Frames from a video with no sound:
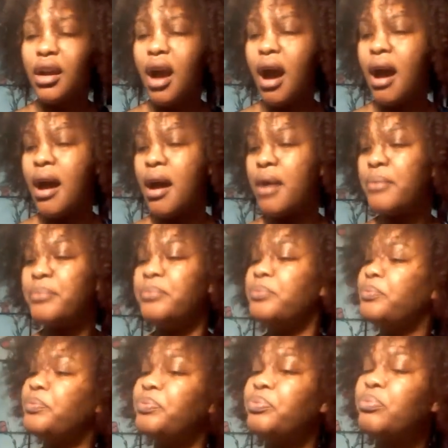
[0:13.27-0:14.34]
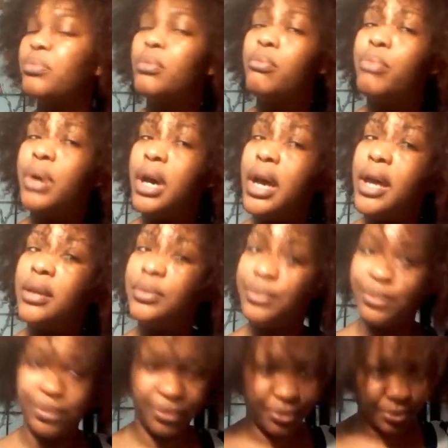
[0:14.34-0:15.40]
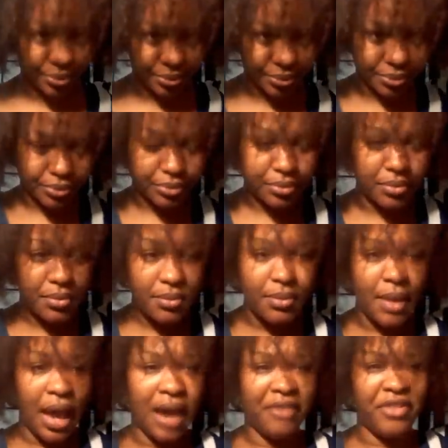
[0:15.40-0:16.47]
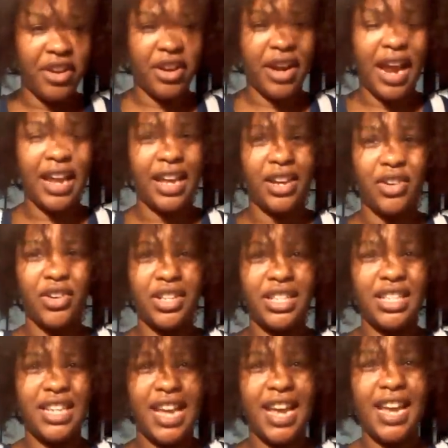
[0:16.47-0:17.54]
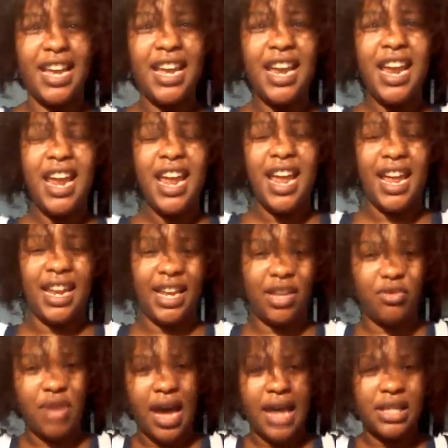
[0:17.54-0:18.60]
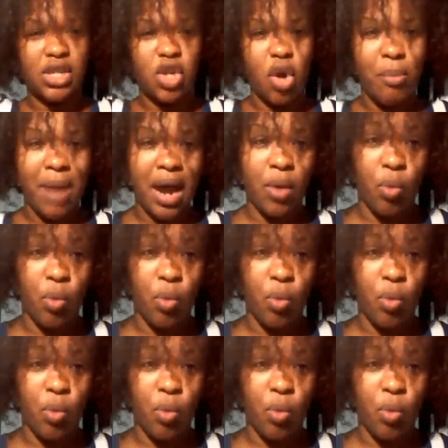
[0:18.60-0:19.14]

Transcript: Um, but I figured I'd get on today and let you guys know my